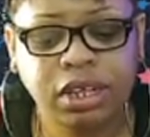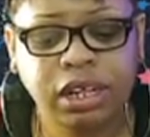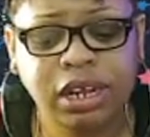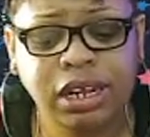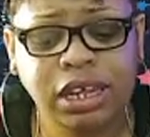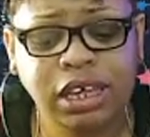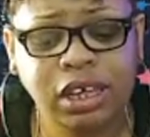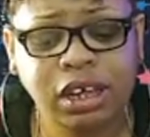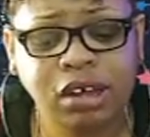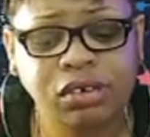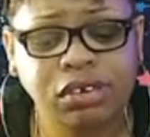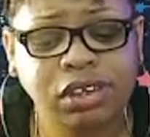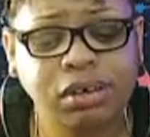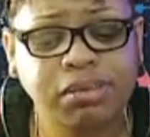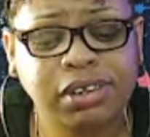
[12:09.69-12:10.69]

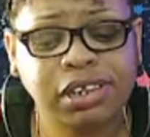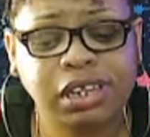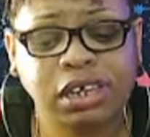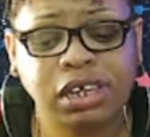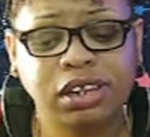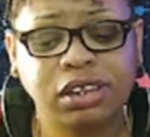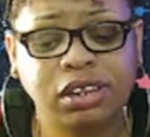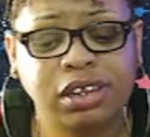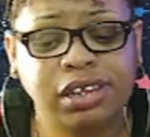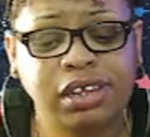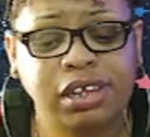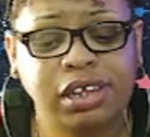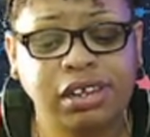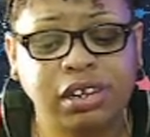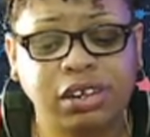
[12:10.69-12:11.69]
Leos, I'm seeing the
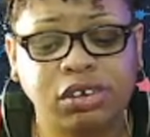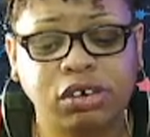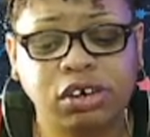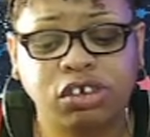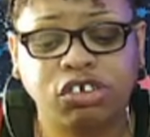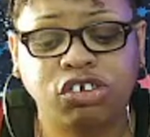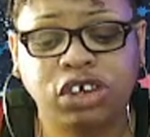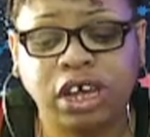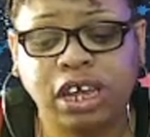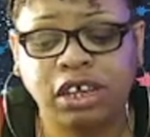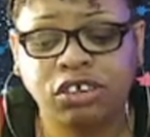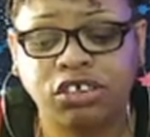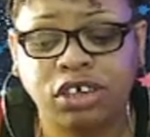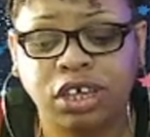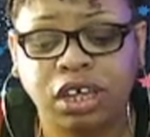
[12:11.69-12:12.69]
seasons are
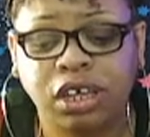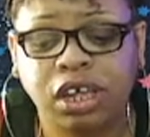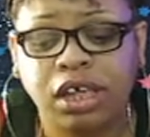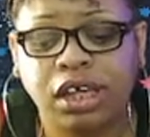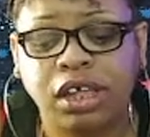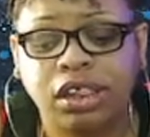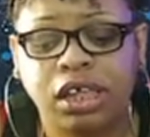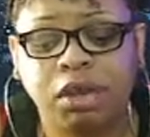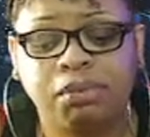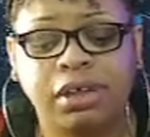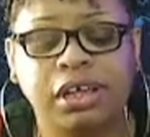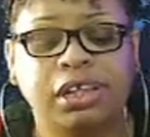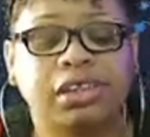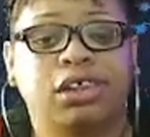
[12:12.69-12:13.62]
changing. That means